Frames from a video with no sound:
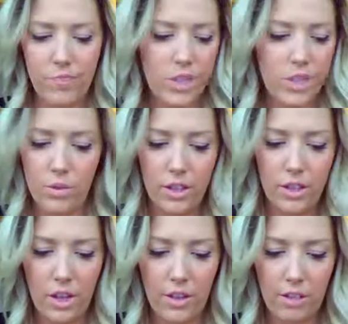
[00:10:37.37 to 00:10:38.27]
this is
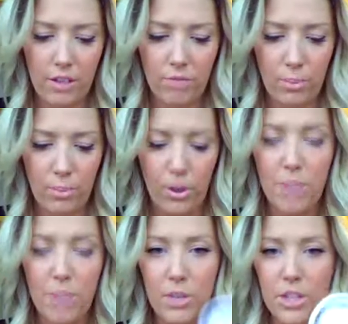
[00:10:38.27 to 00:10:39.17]
really nothing
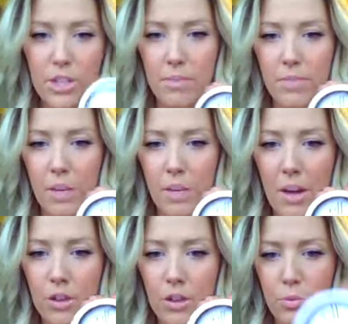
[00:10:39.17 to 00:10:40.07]
important, but just some nail
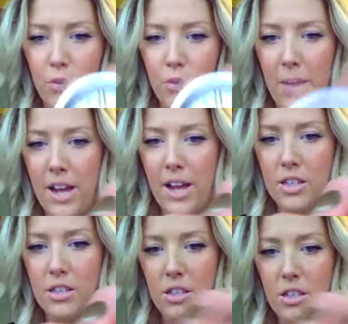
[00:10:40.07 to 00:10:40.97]
polish remover
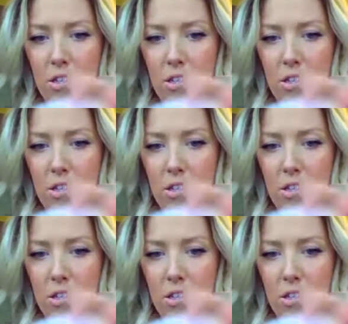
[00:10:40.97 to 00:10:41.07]
pads.